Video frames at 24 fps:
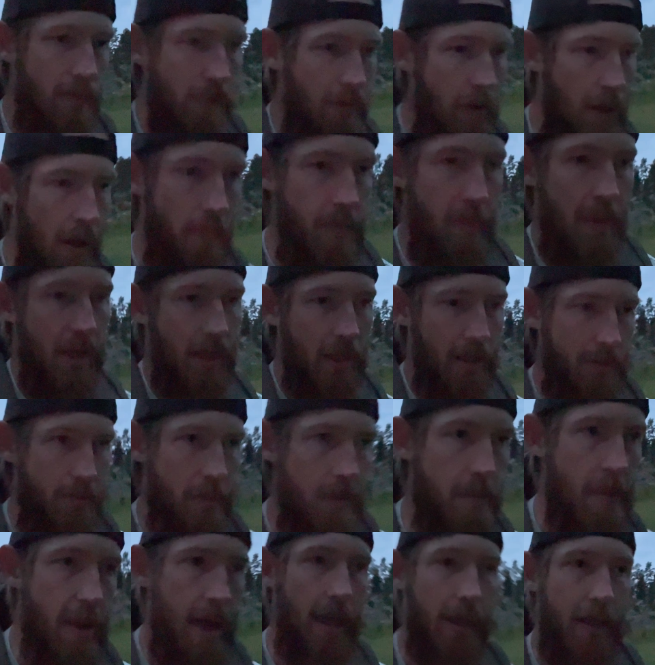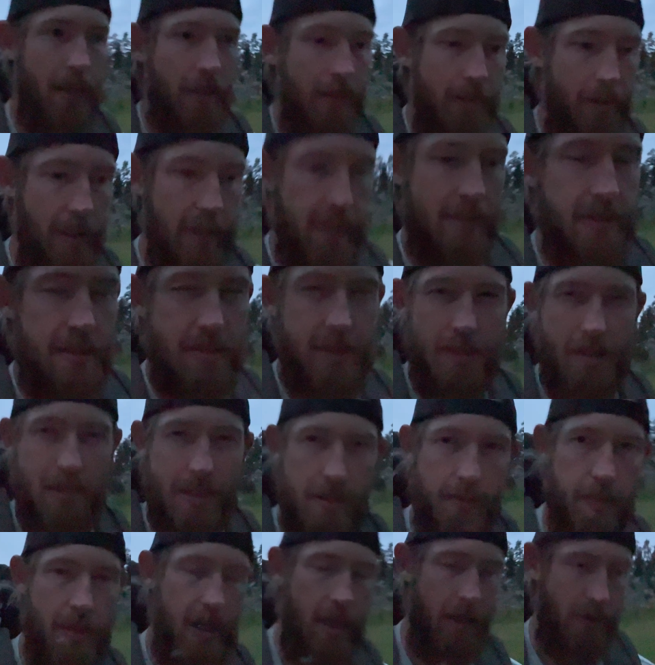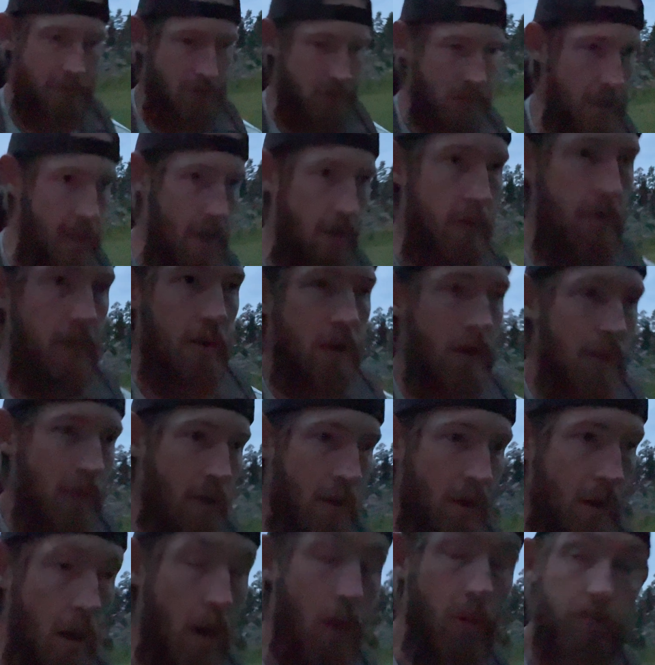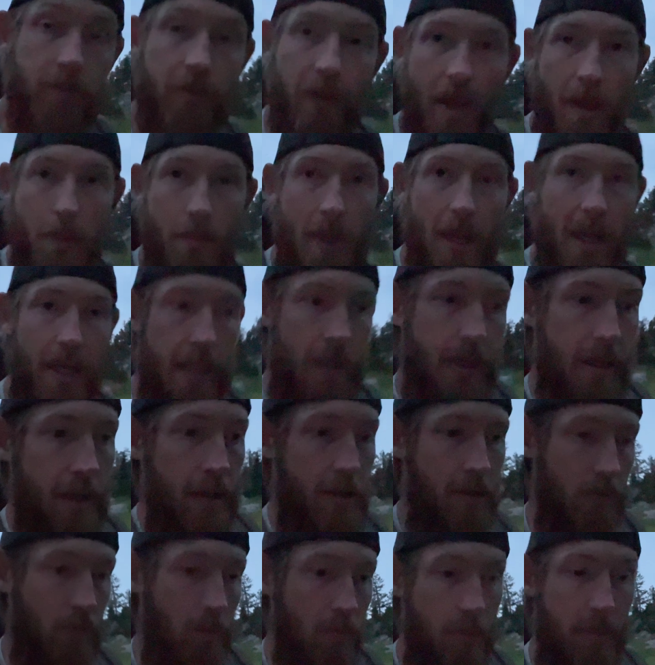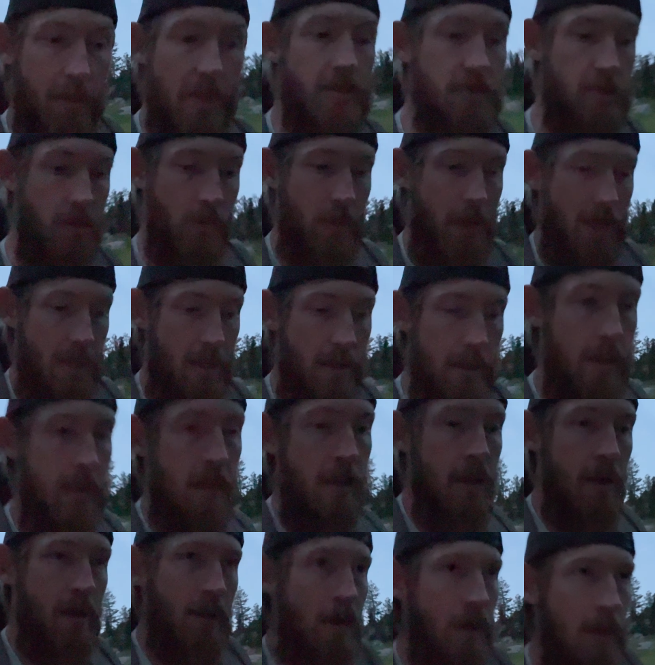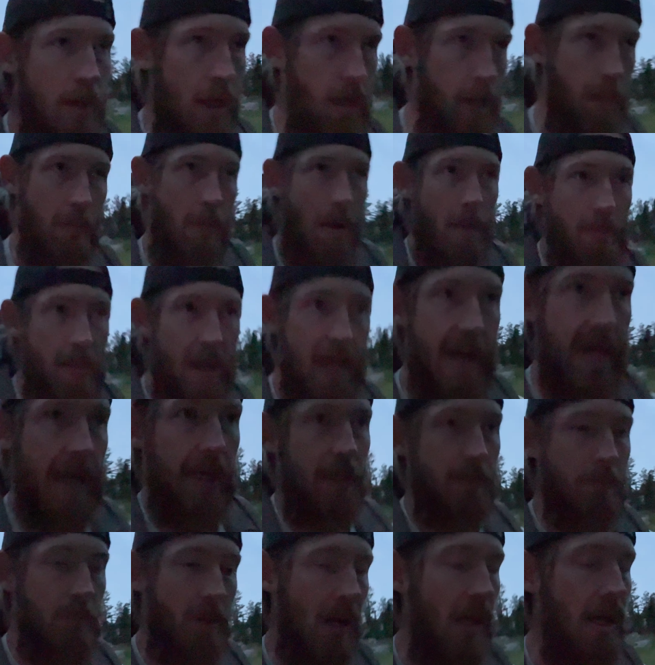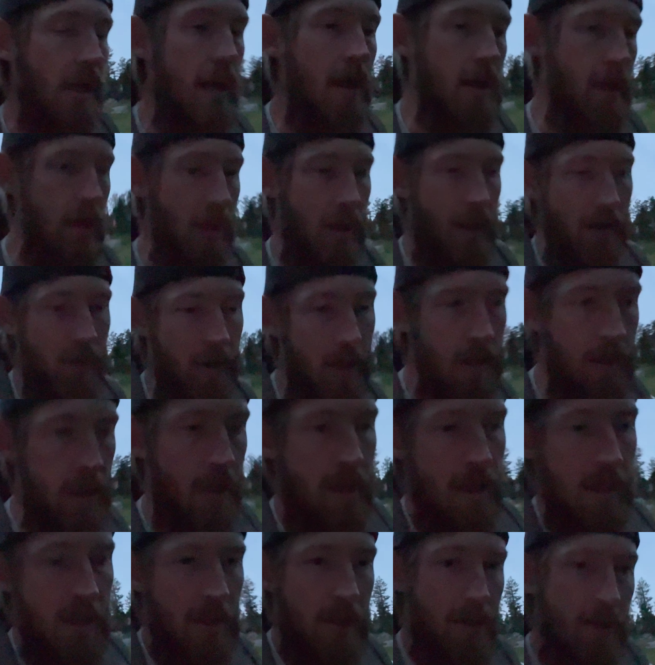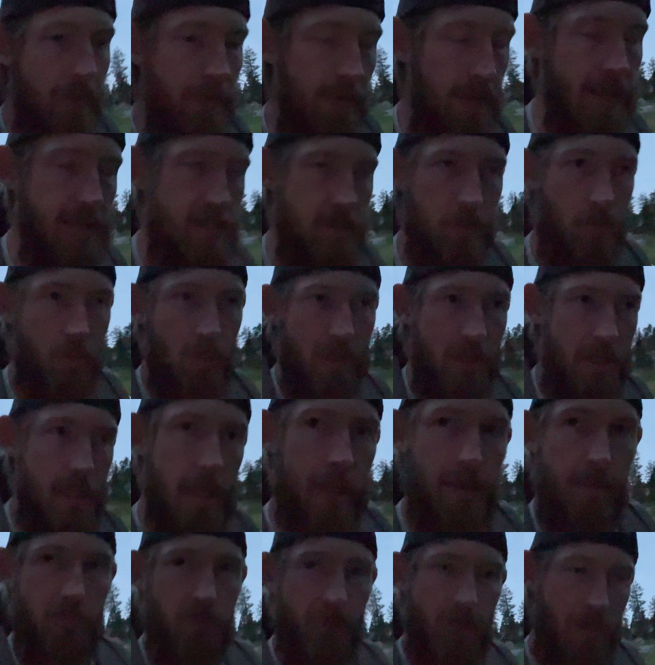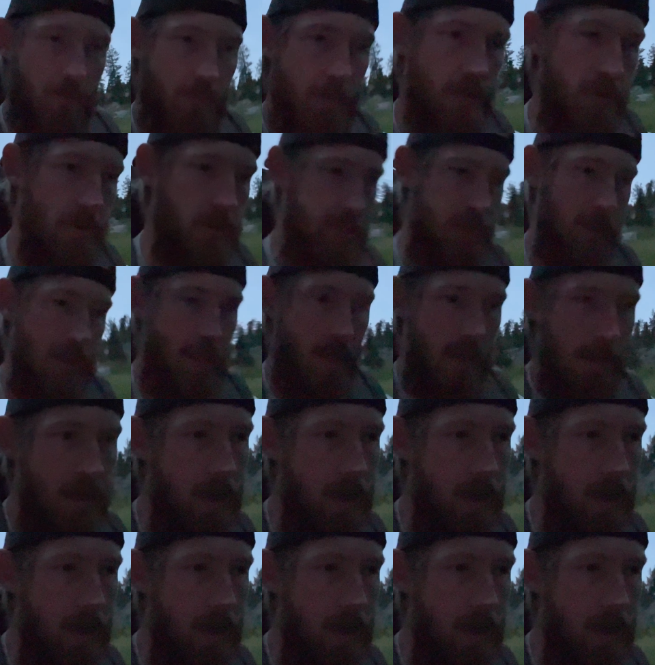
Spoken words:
I'm not gonna be packing in like 60 pounds now. Hopefully I'm packing out a whole bunch of weight on my back, but that's a one-time trip usually.